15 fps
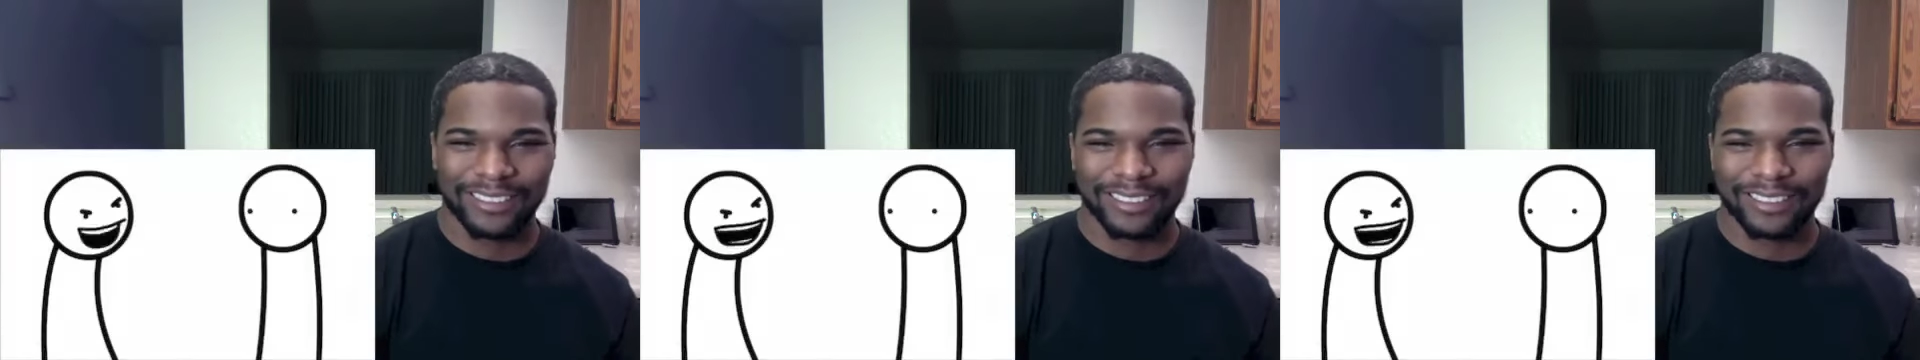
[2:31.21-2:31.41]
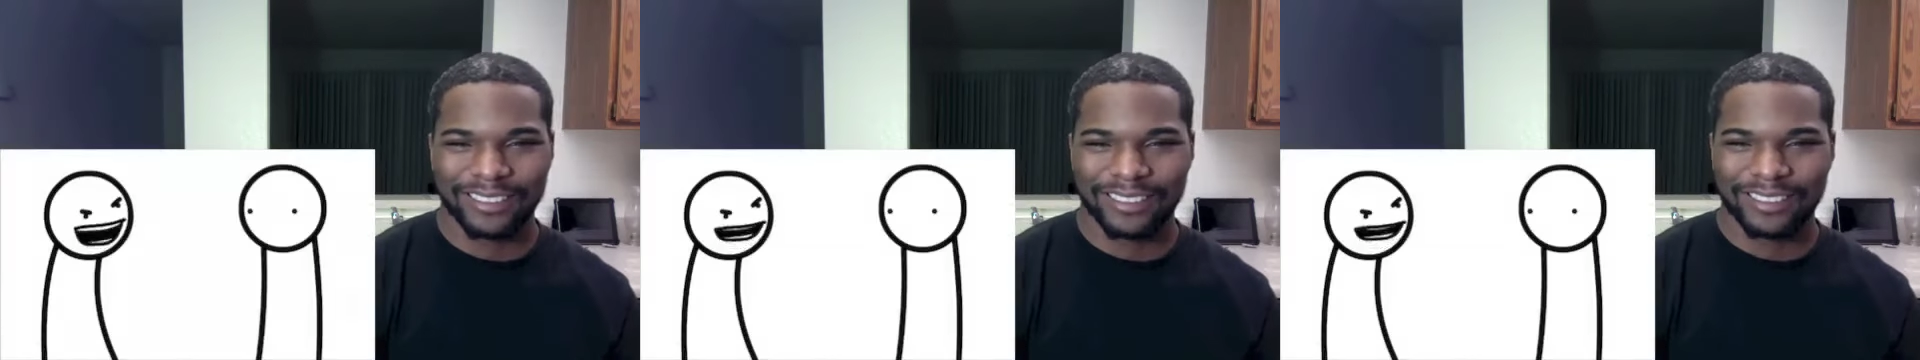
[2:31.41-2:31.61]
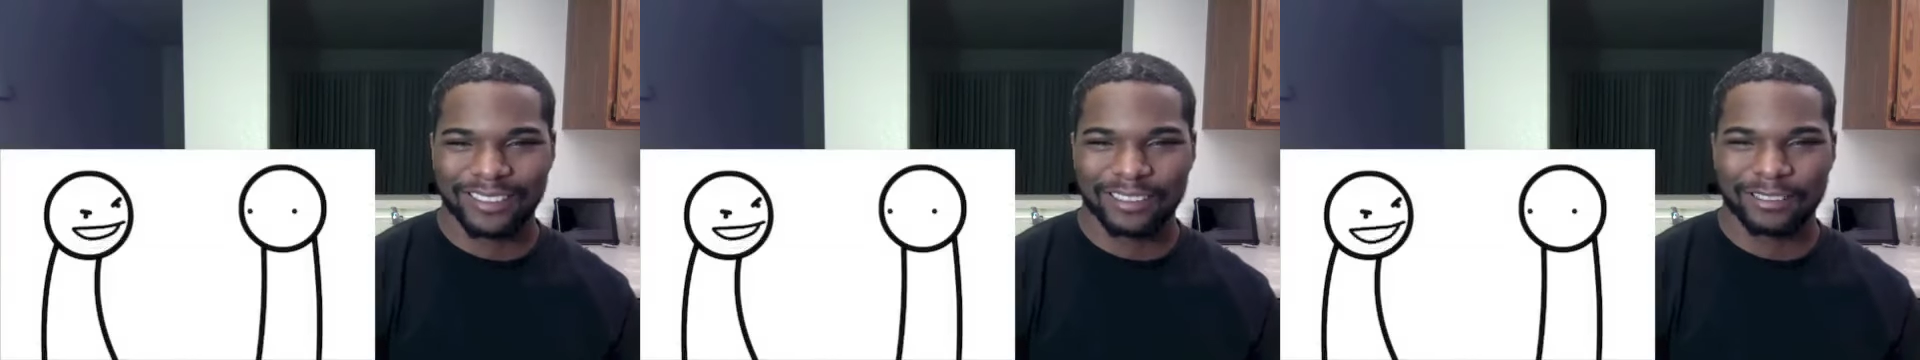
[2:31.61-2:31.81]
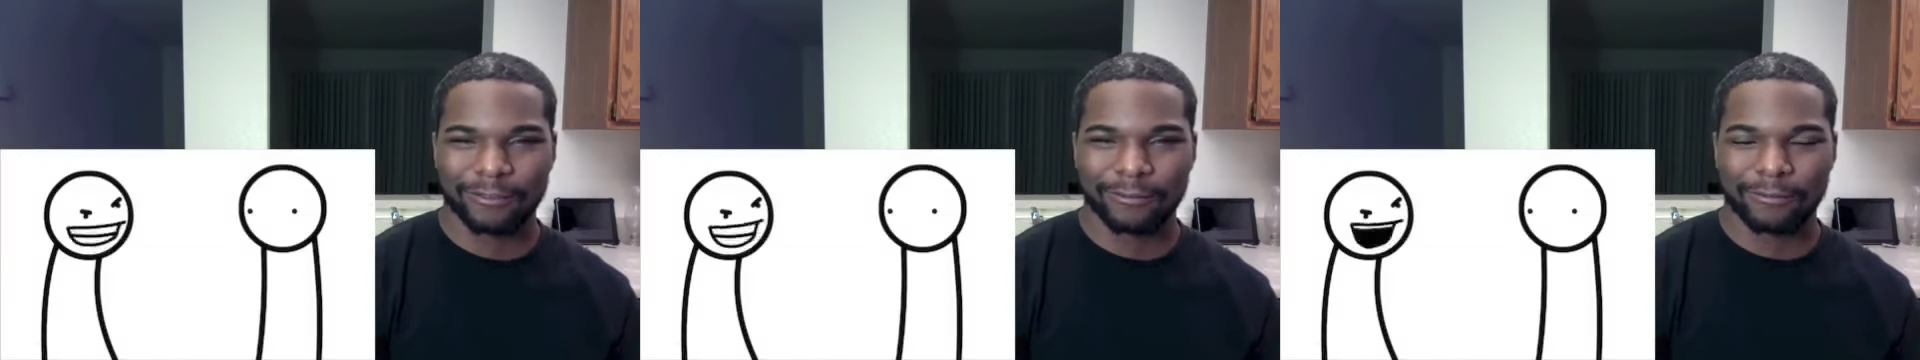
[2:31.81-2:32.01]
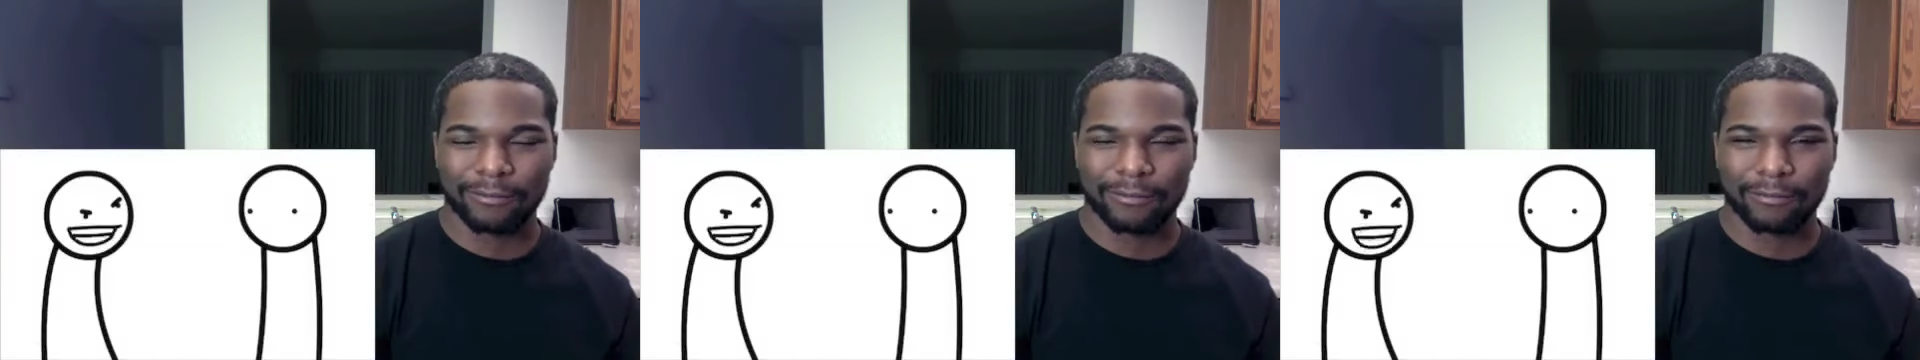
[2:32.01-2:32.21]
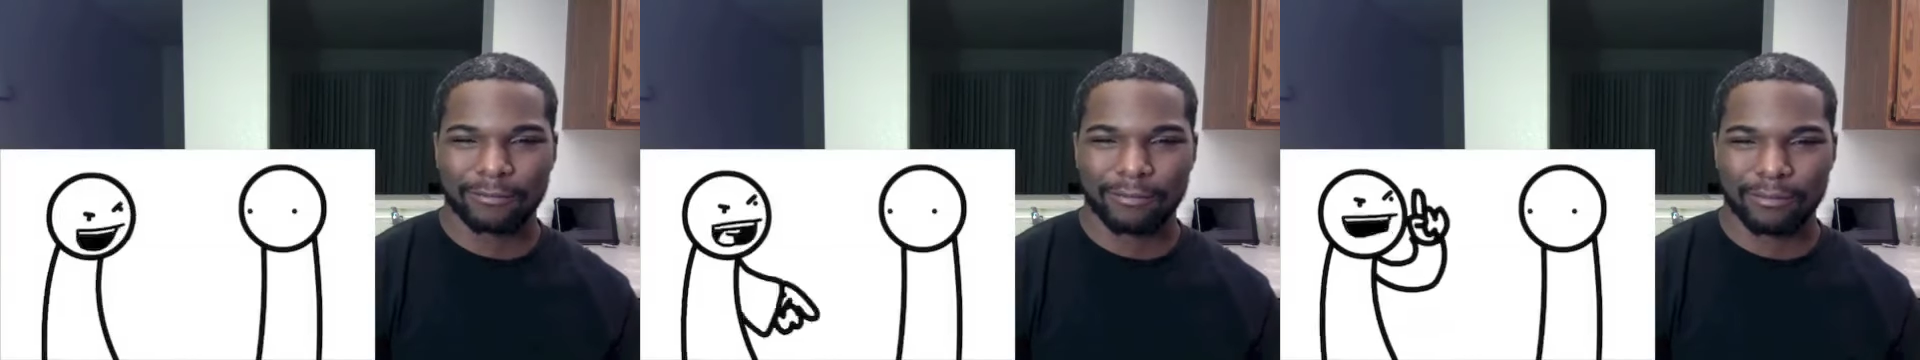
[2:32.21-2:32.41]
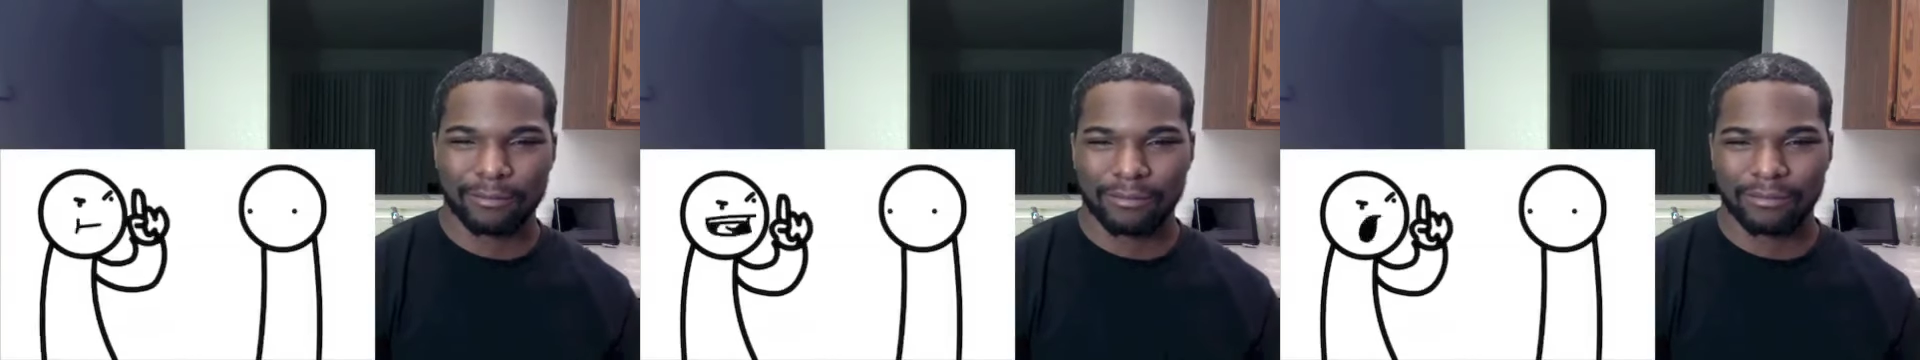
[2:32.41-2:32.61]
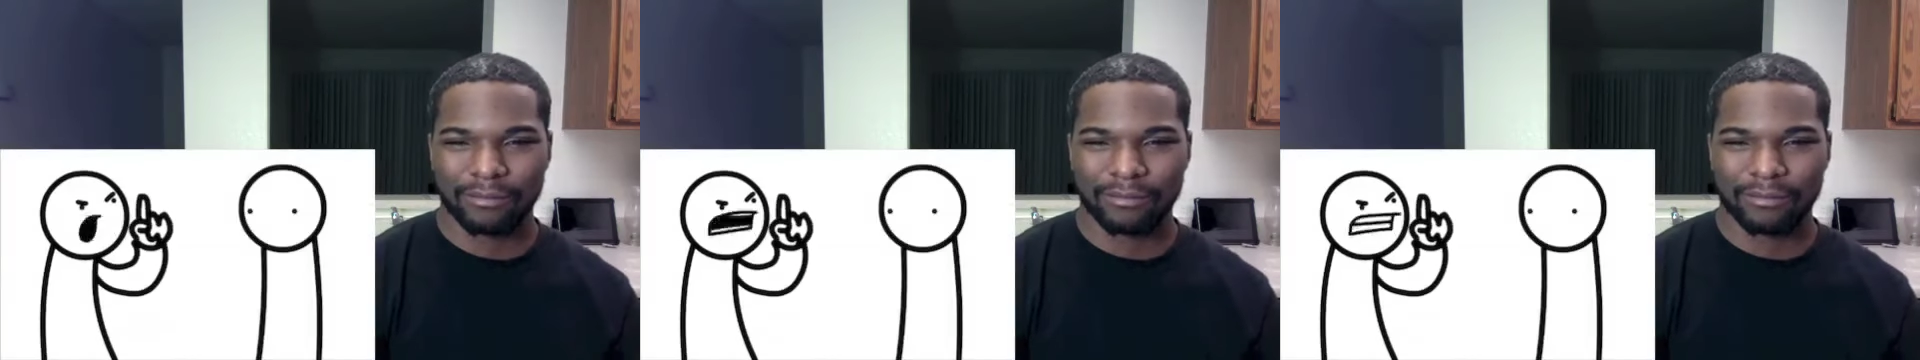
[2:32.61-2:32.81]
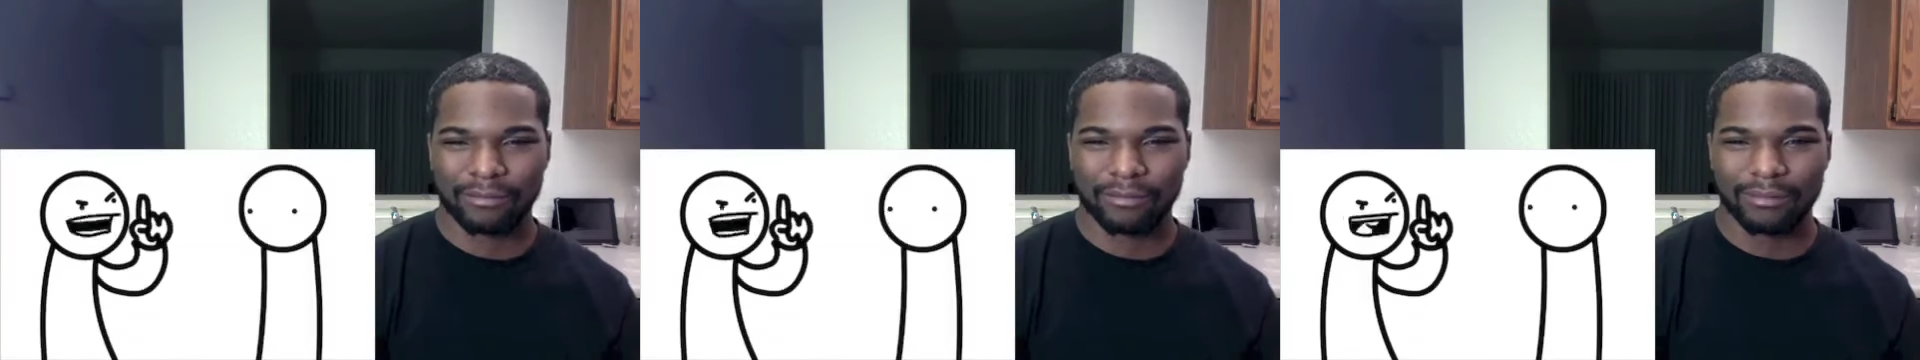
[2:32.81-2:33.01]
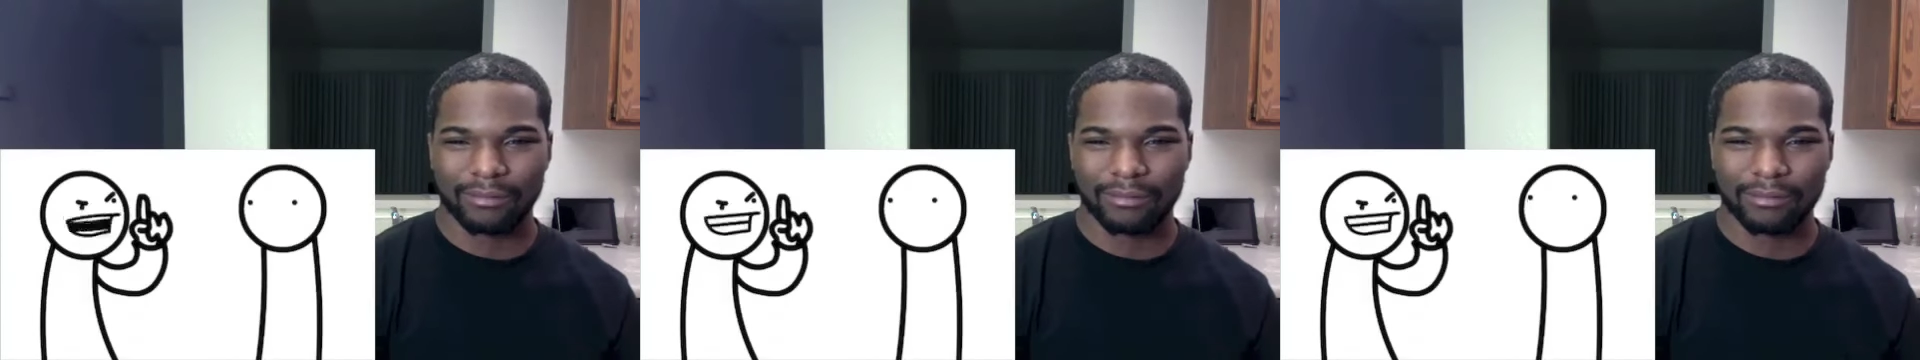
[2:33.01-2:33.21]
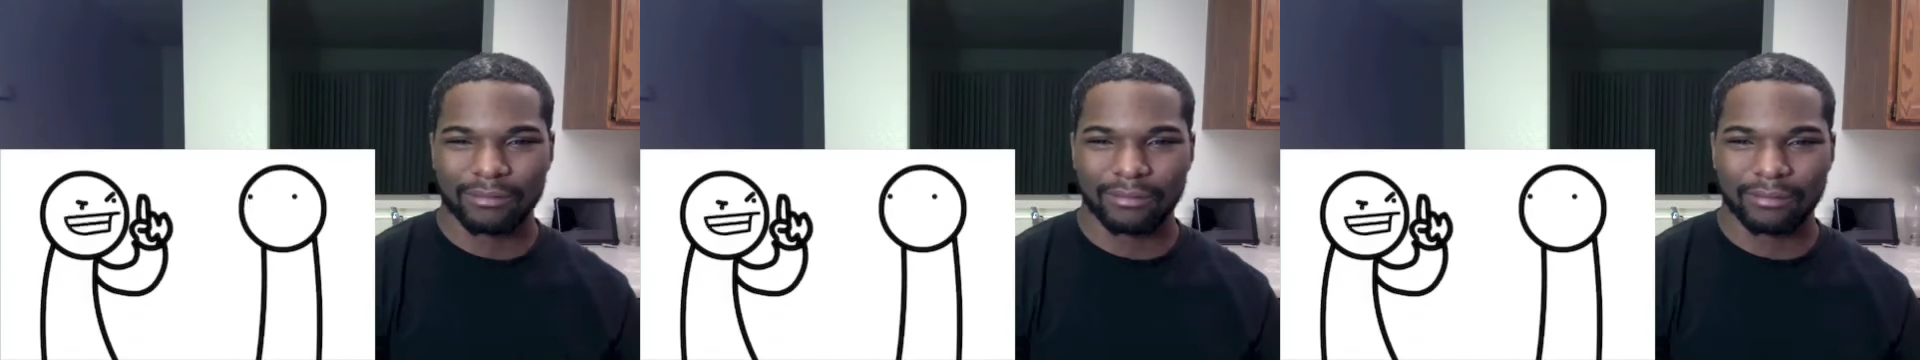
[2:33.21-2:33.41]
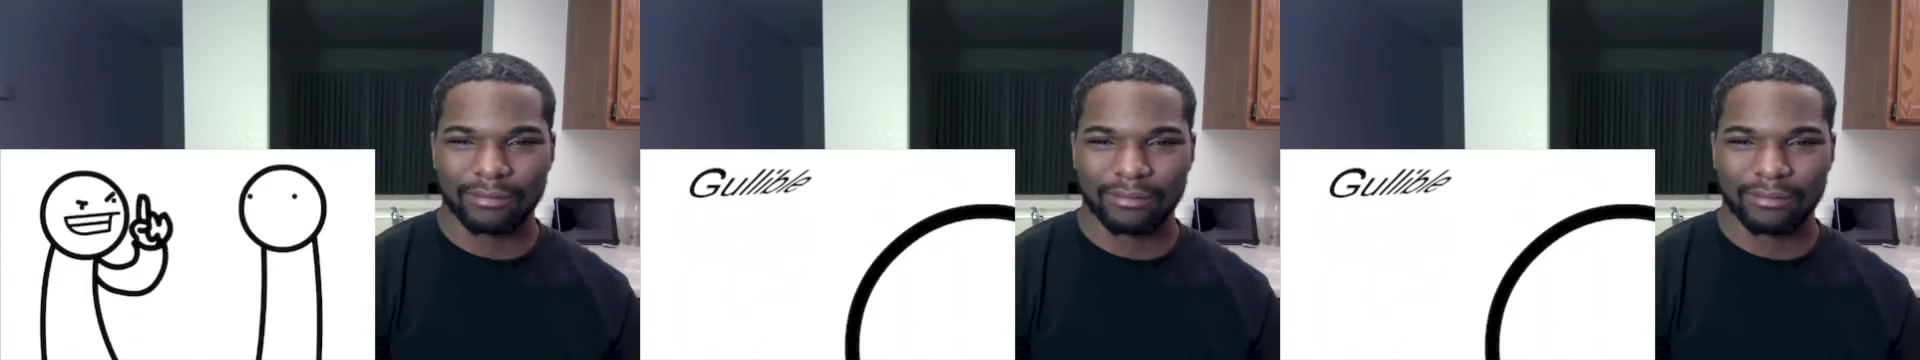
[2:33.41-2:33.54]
Hey, it says gullible on the ceiling.